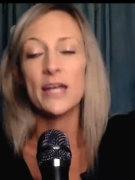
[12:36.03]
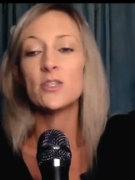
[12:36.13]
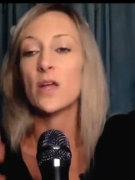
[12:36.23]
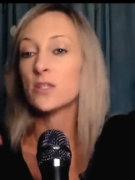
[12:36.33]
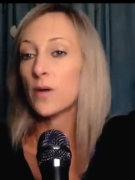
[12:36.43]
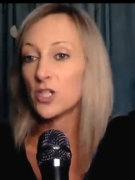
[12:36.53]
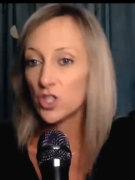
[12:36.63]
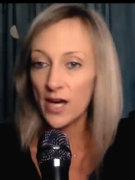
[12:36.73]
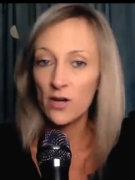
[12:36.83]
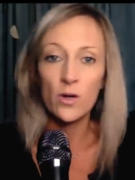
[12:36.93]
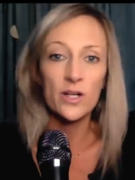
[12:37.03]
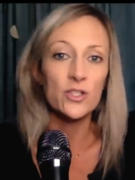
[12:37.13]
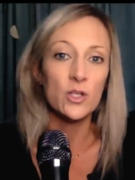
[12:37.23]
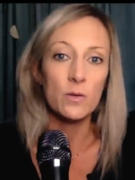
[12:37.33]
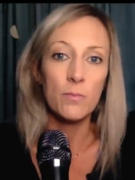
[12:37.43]
And so that's why shadow work
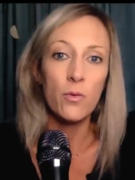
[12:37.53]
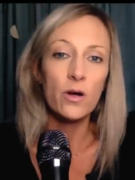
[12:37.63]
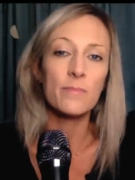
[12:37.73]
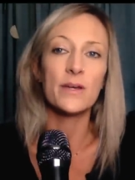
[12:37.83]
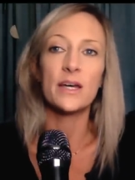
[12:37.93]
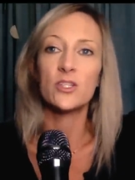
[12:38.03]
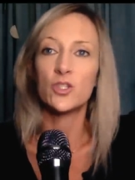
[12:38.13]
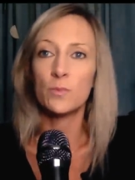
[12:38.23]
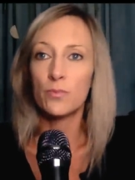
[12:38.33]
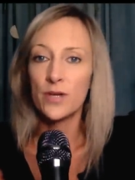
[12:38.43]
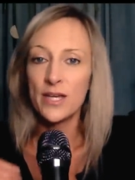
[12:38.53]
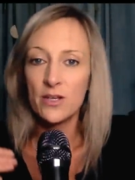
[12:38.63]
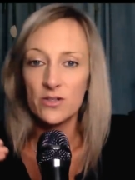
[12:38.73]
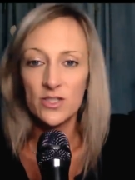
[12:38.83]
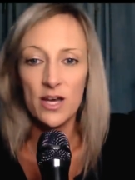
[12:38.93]
is so important because you bring
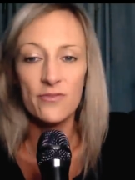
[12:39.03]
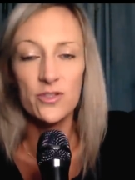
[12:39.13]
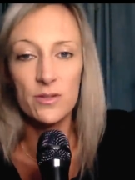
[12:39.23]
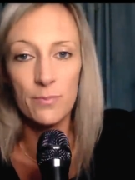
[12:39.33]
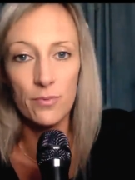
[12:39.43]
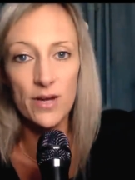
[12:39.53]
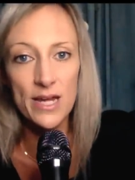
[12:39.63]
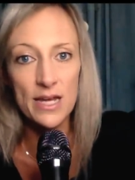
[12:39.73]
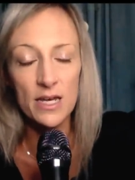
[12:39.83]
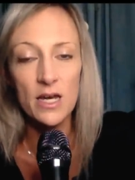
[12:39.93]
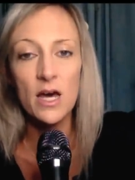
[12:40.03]
yourself to the brink